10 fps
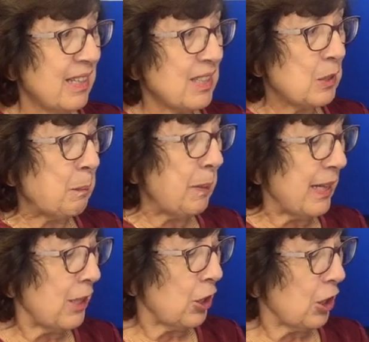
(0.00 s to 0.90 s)

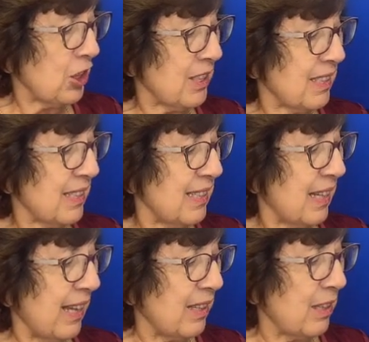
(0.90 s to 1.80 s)
speakers,
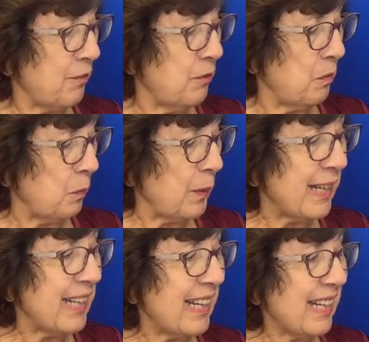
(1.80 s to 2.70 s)
and love
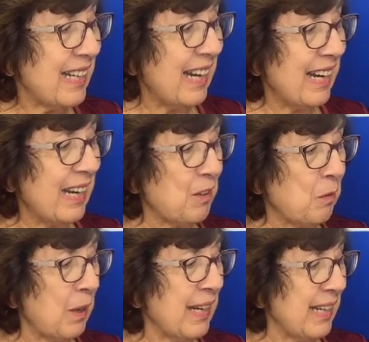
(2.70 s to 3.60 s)
reading and
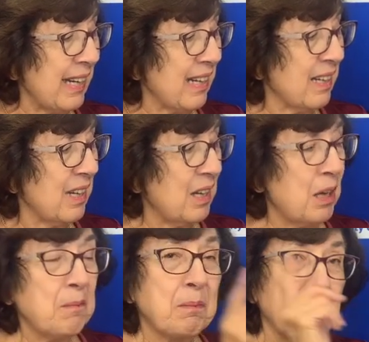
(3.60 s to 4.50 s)
writing.
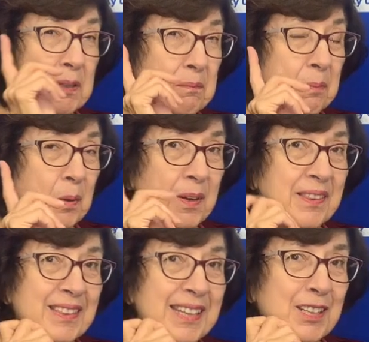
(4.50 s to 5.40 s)
But the
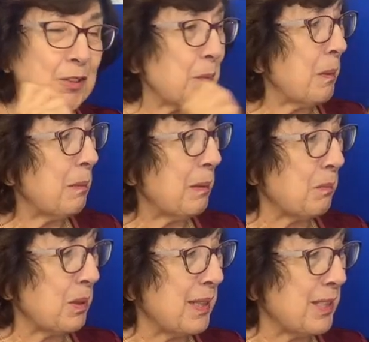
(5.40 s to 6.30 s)
important thing to
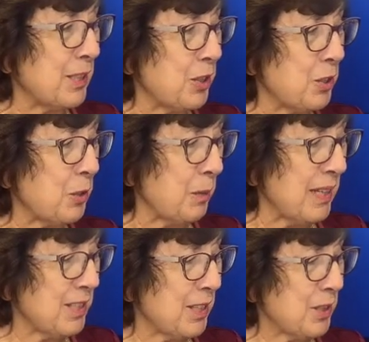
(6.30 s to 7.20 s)
remember is to
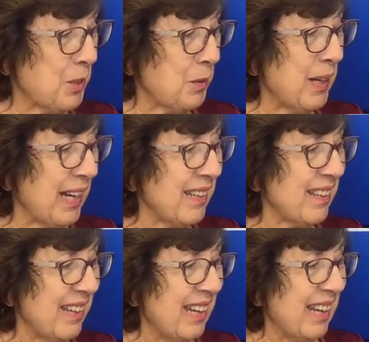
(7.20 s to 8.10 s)
stress a strength
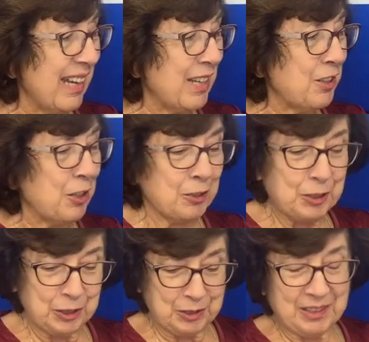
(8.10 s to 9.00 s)
and
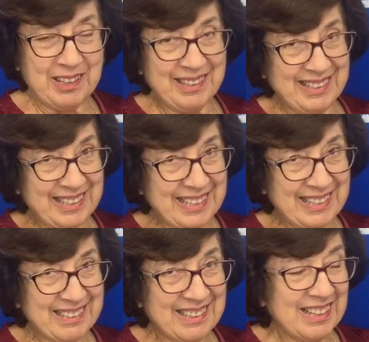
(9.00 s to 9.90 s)
nurture a need.